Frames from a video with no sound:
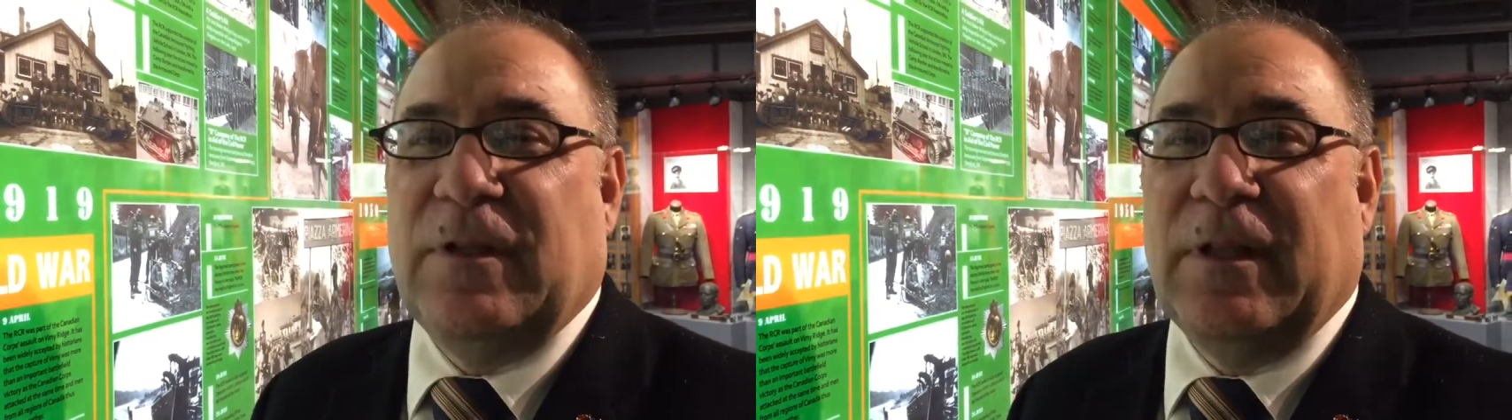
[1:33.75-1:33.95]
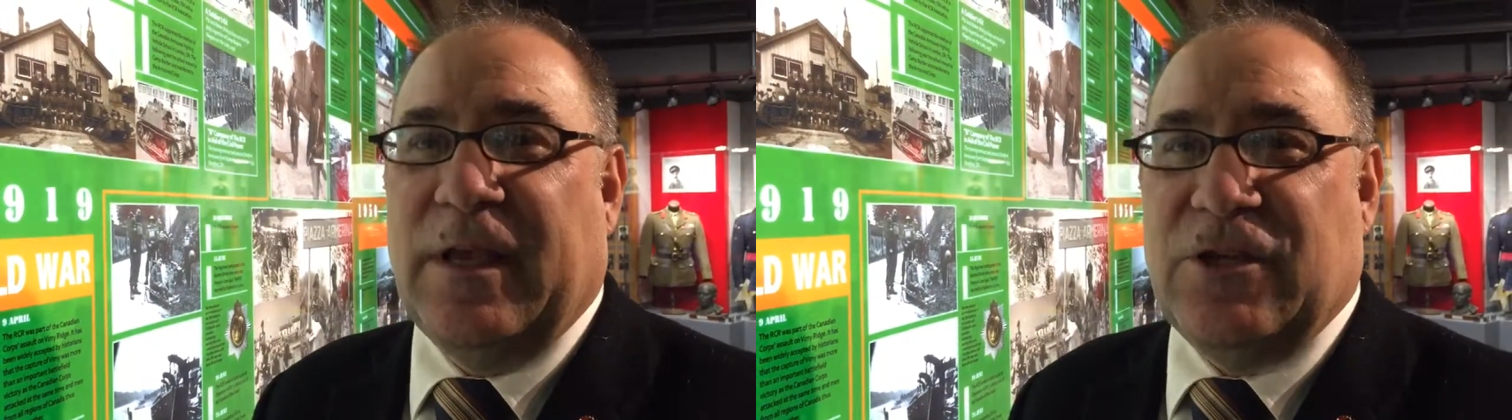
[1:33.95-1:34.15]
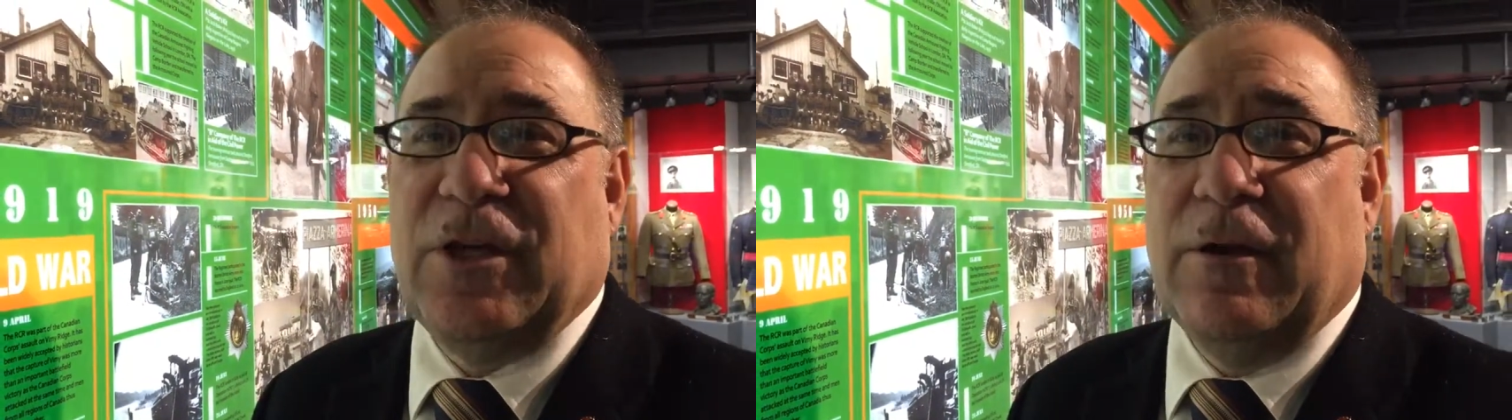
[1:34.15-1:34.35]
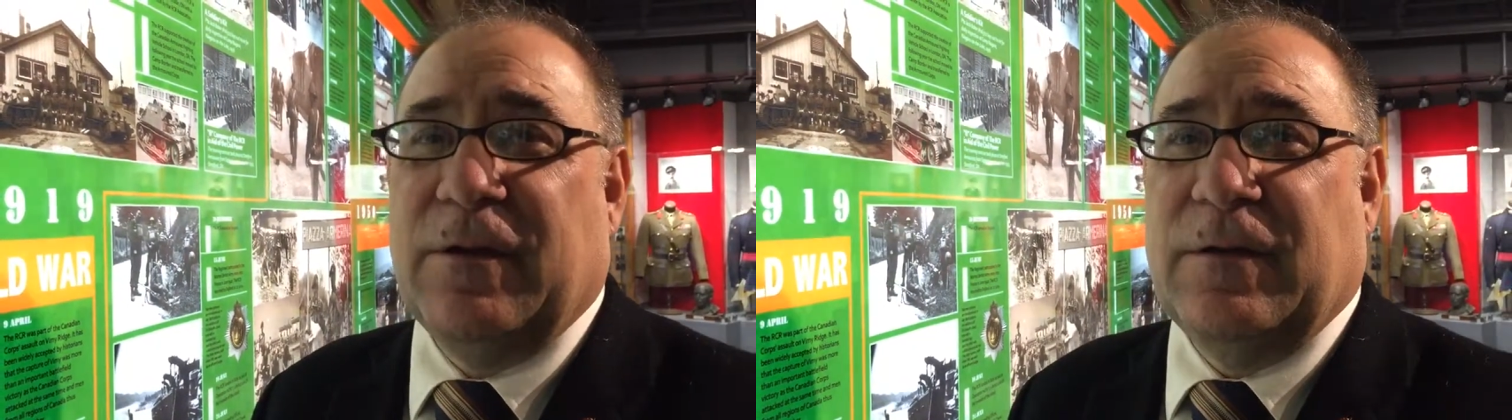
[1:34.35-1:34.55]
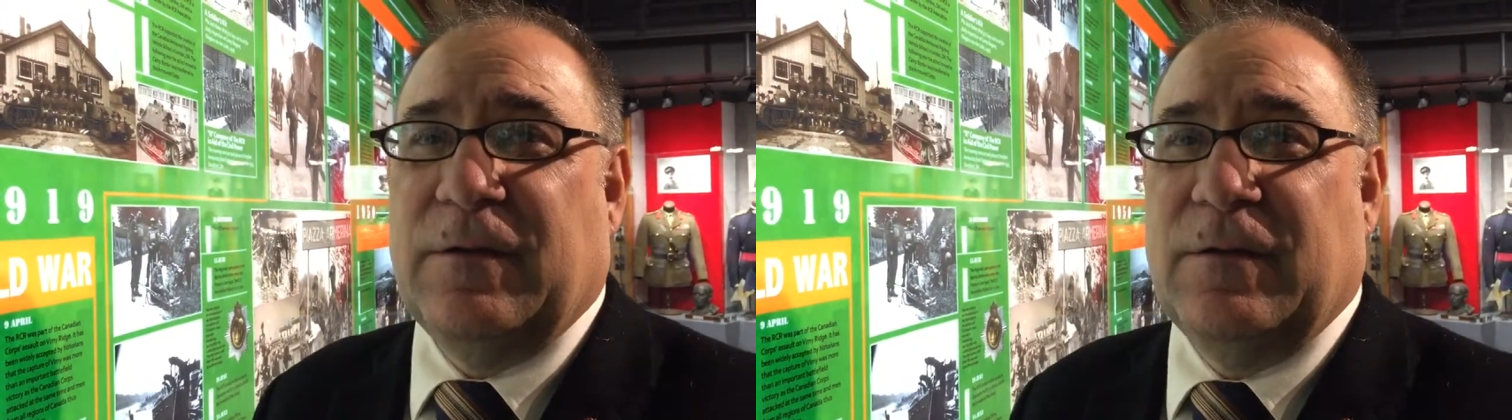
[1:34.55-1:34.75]
like
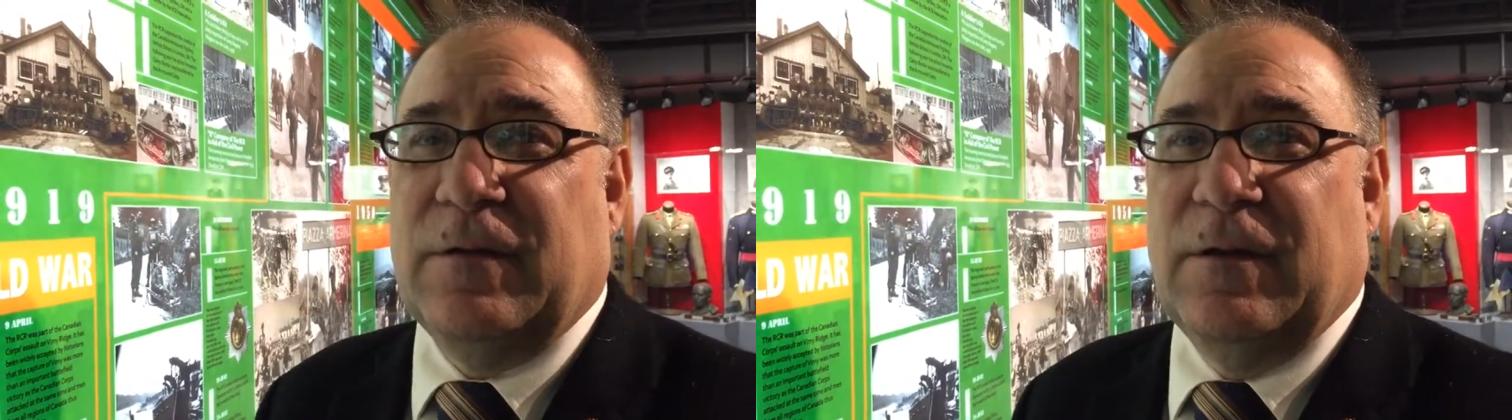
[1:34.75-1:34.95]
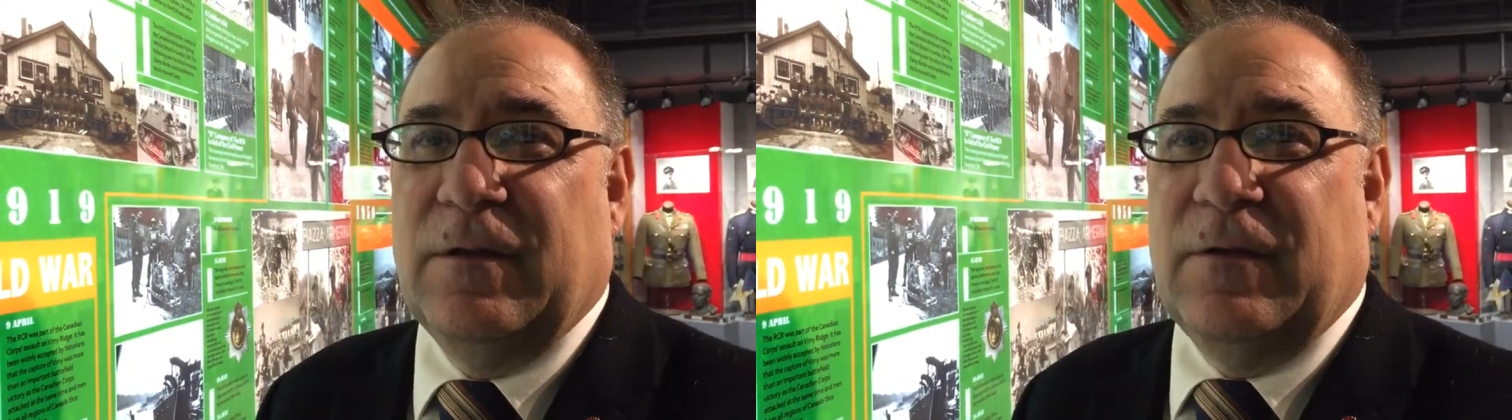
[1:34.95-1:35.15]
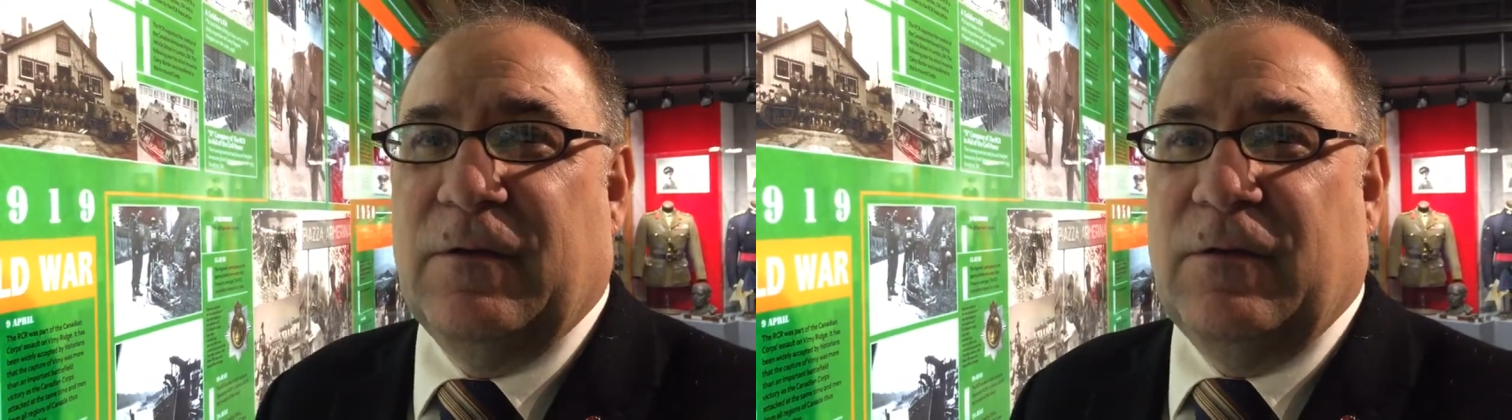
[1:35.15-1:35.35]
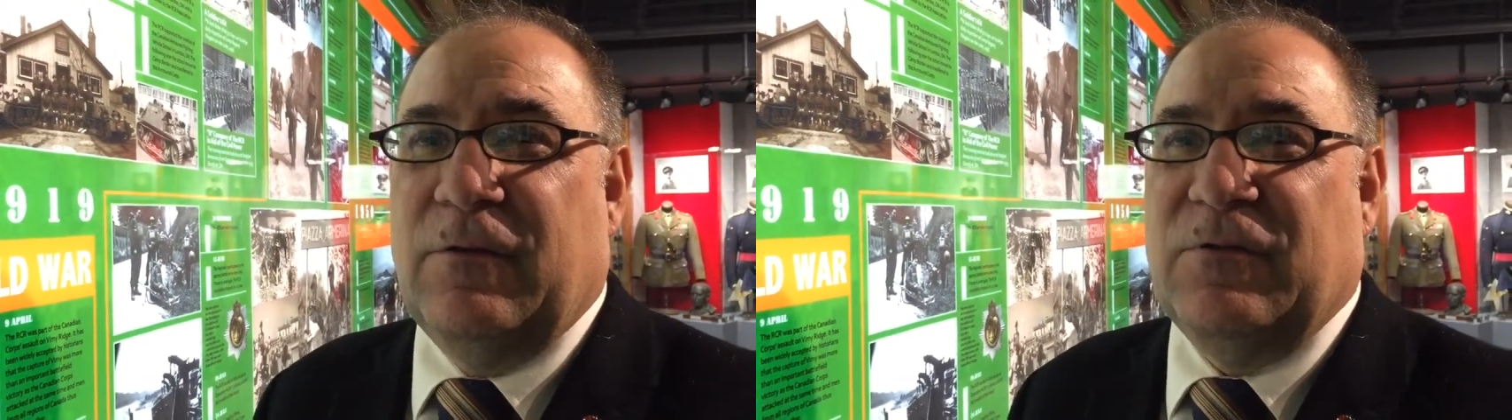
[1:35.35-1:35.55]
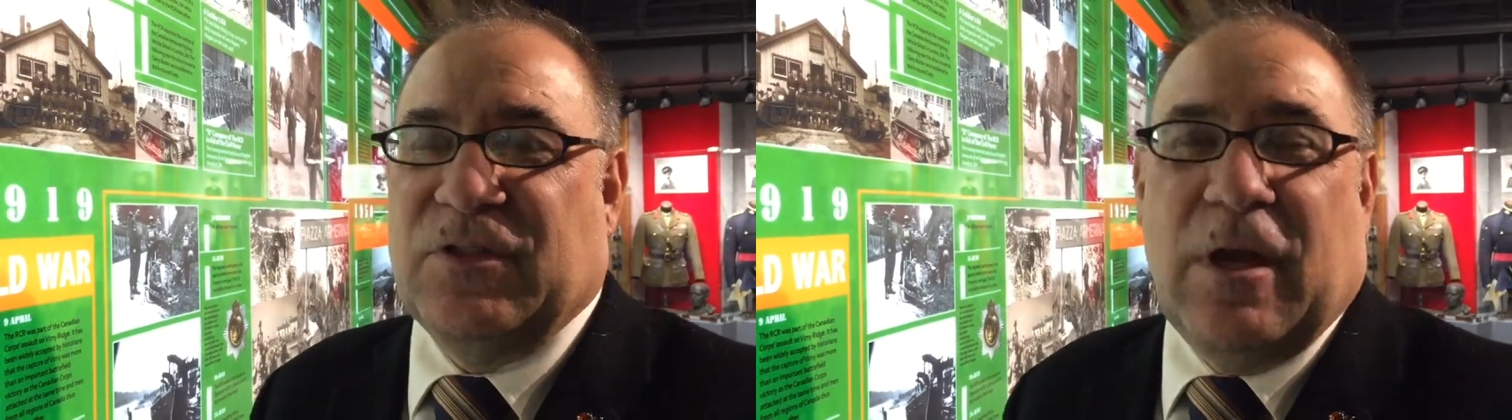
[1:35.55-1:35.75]
Sheridan,
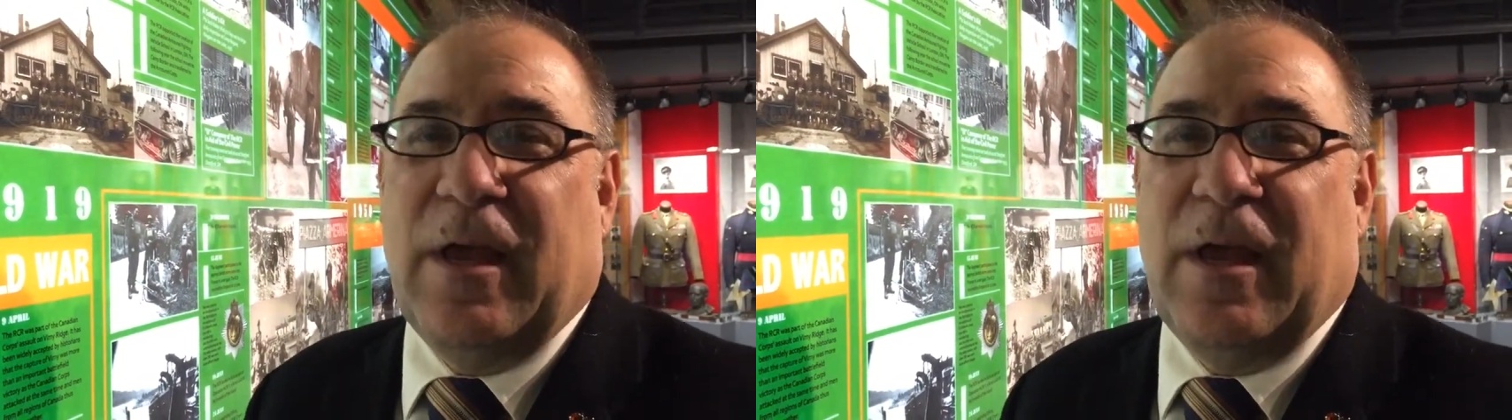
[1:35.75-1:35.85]
who saw